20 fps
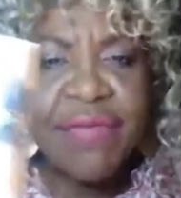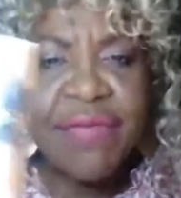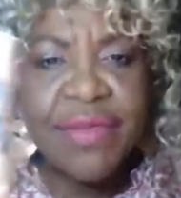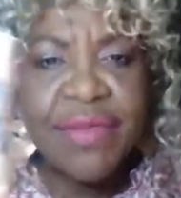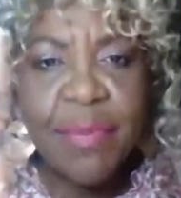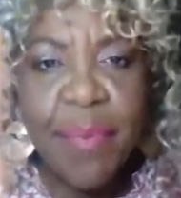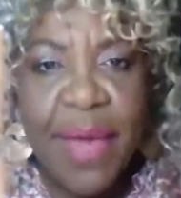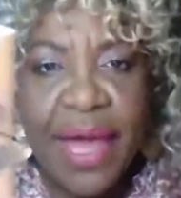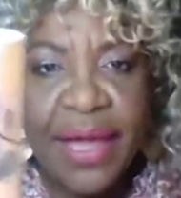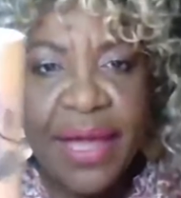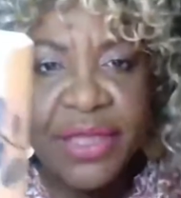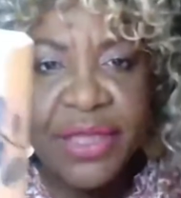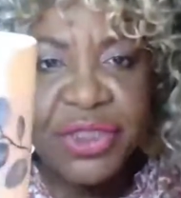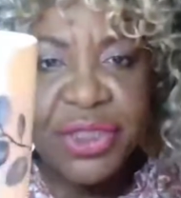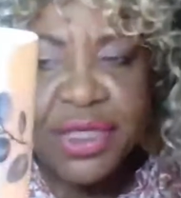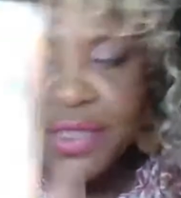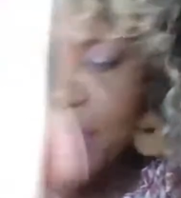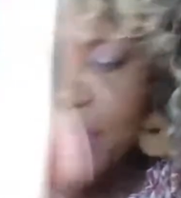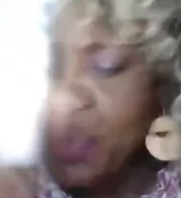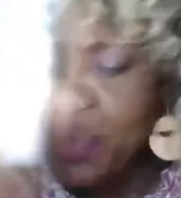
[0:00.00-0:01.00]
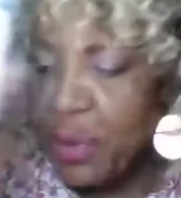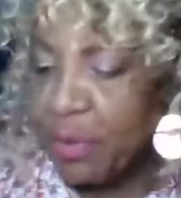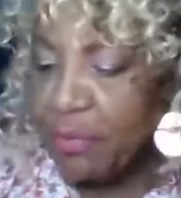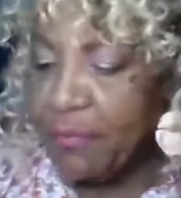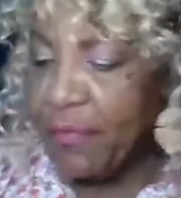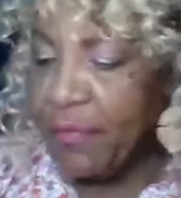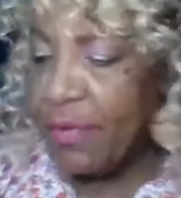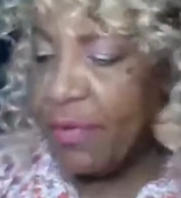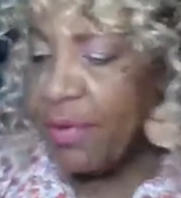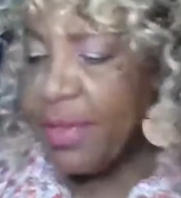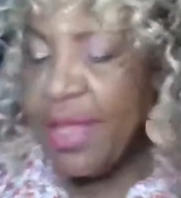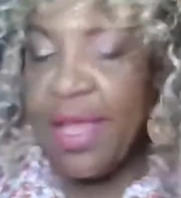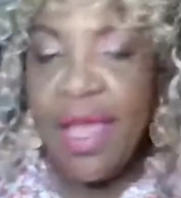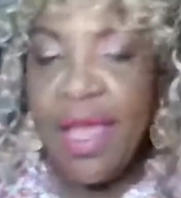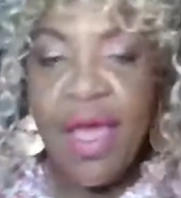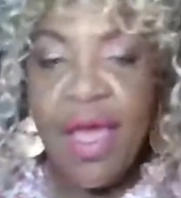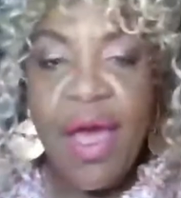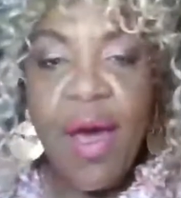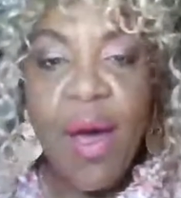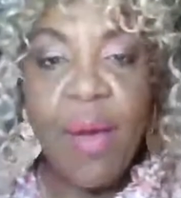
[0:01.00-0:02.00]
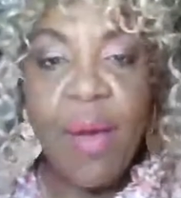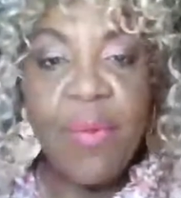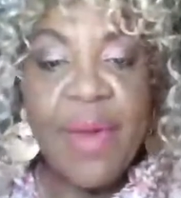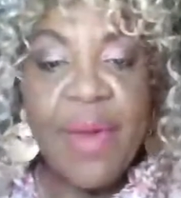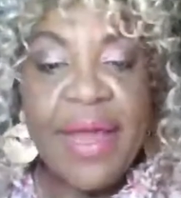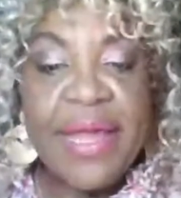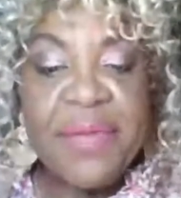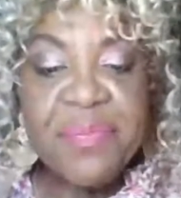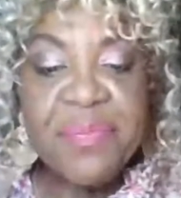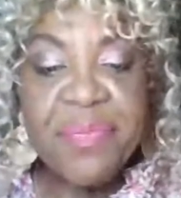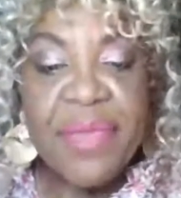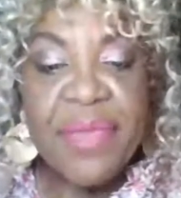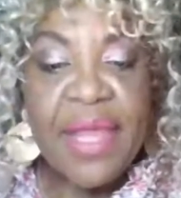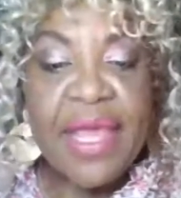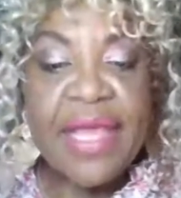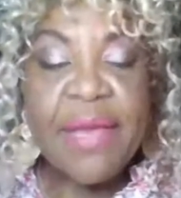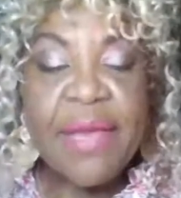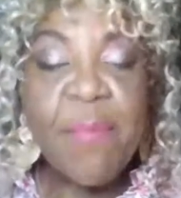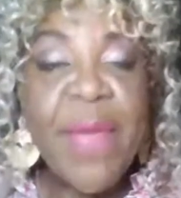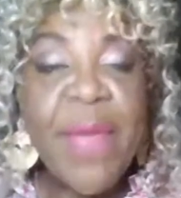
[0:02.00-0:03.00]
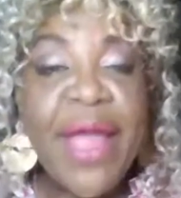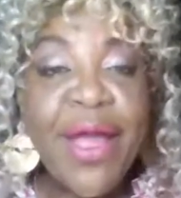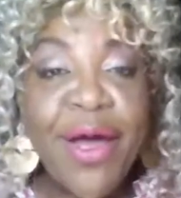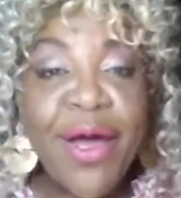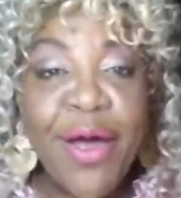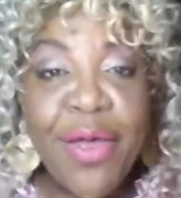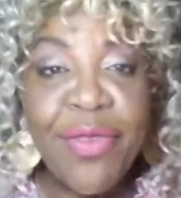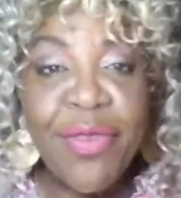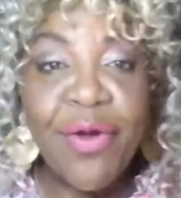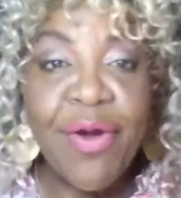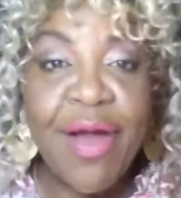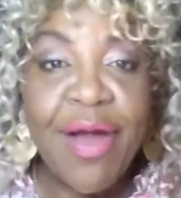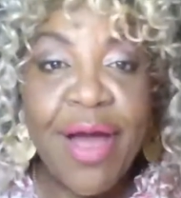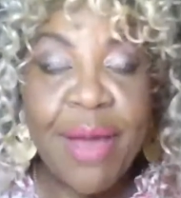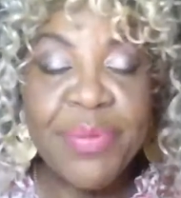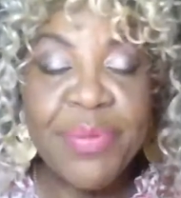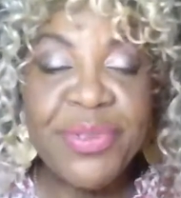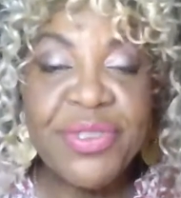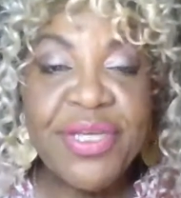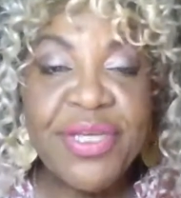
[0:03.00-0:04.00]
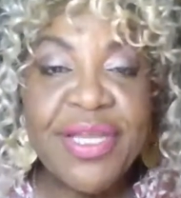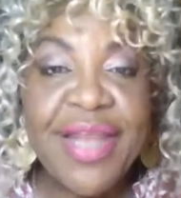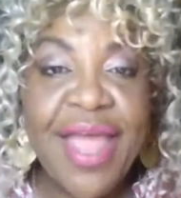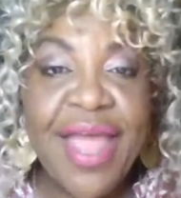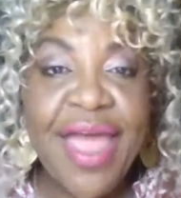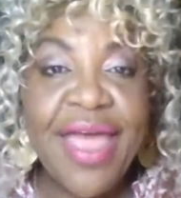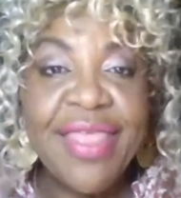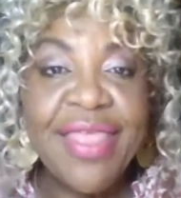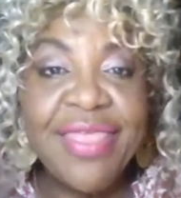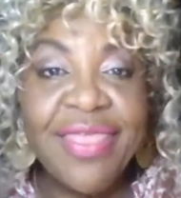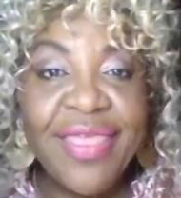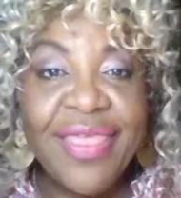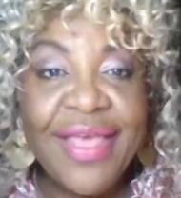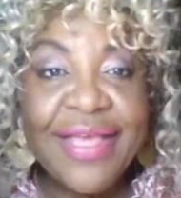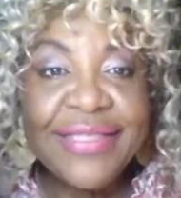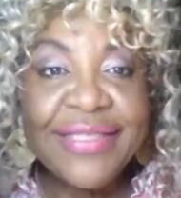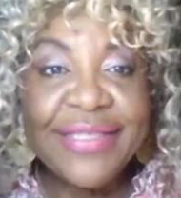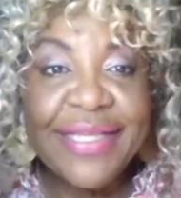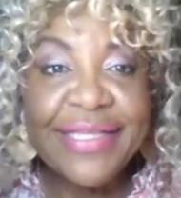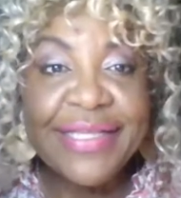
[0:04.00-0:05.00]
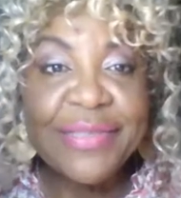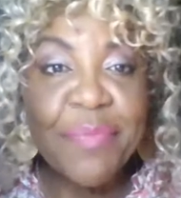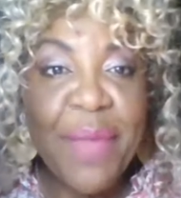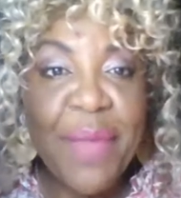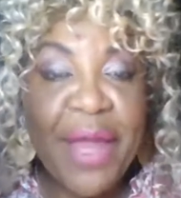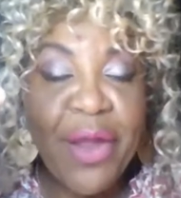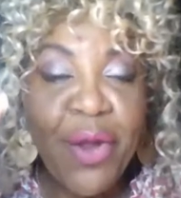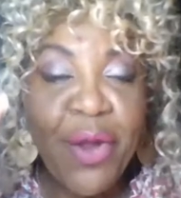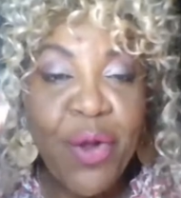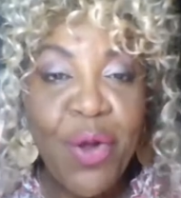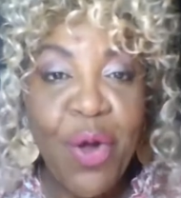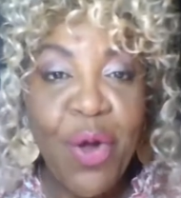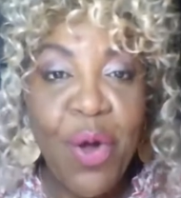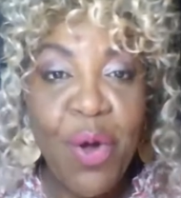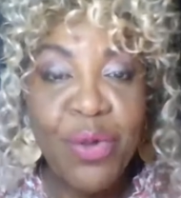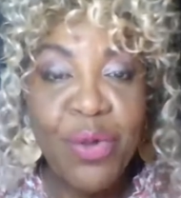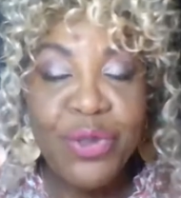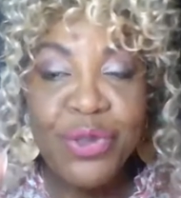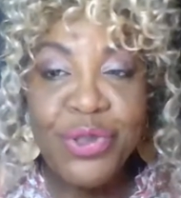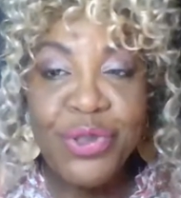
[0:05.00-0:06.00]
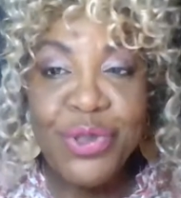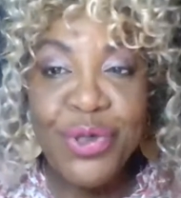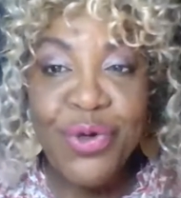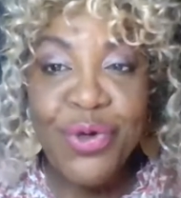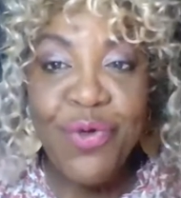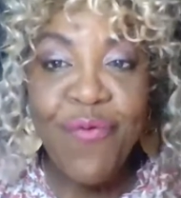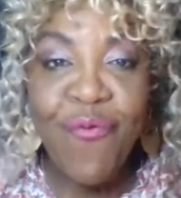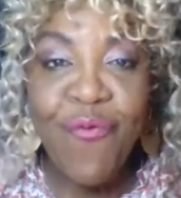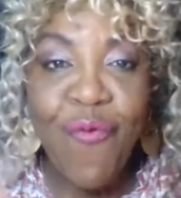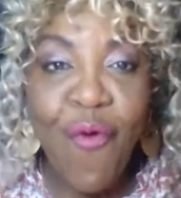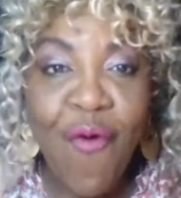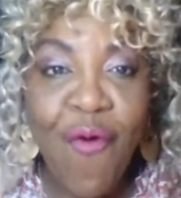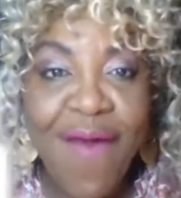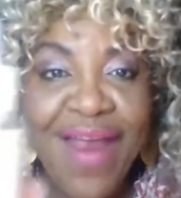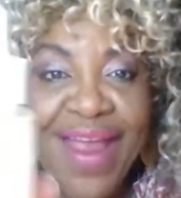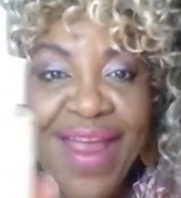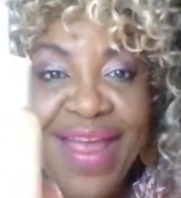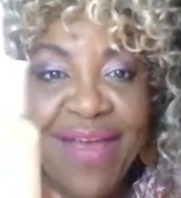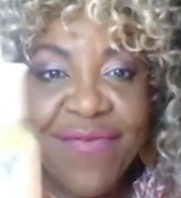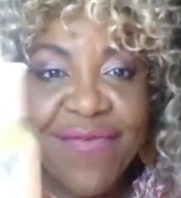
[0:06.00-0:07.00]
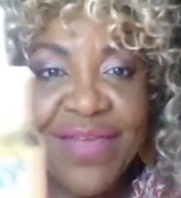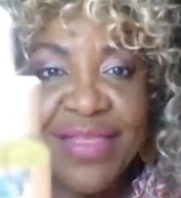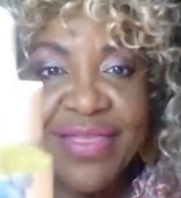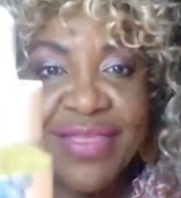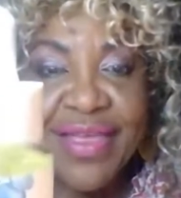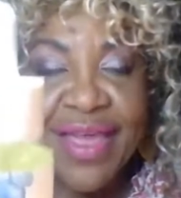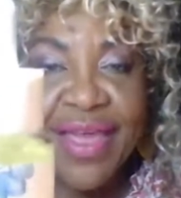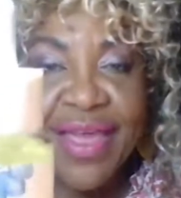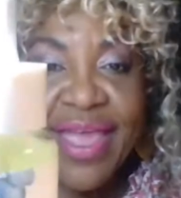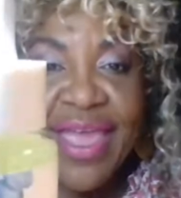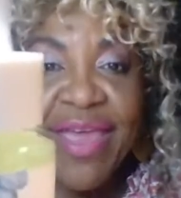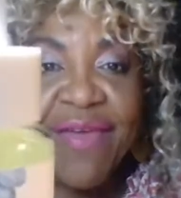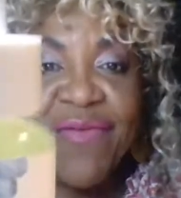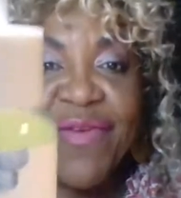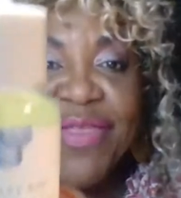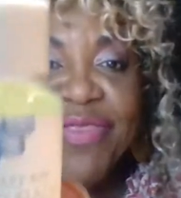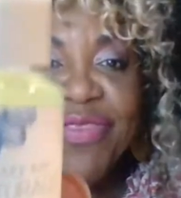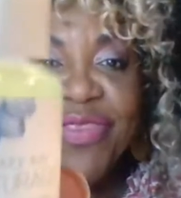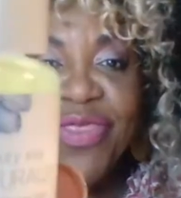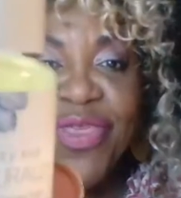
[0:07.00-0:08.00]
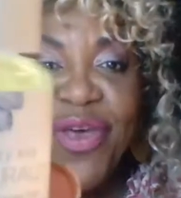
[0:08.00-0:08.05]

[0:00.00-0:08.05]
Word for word: Even the packaging is beautiful. All right. My other option, and this is my go to for everything, even